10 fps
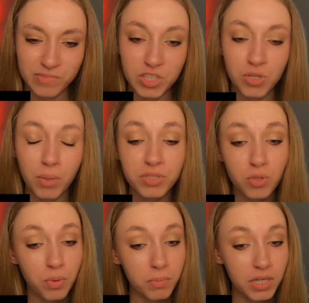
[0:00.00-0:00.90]
Two you episode
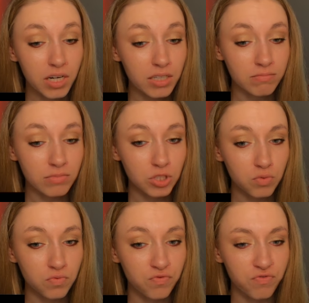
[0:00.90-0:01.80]
premiere, June
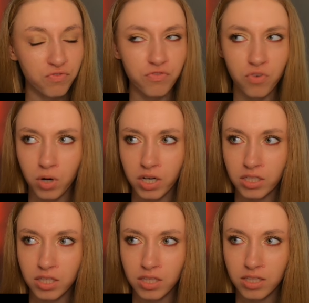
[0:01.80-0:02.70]
4th.
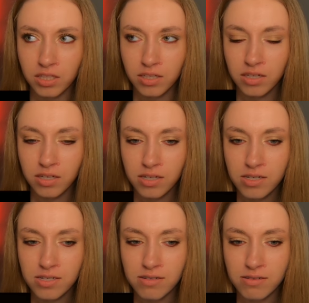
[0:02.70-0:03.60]

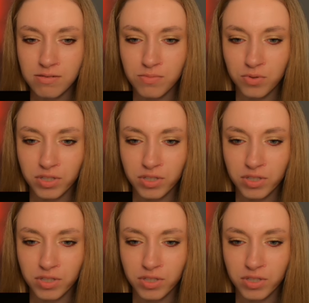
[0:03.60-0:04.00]
Um,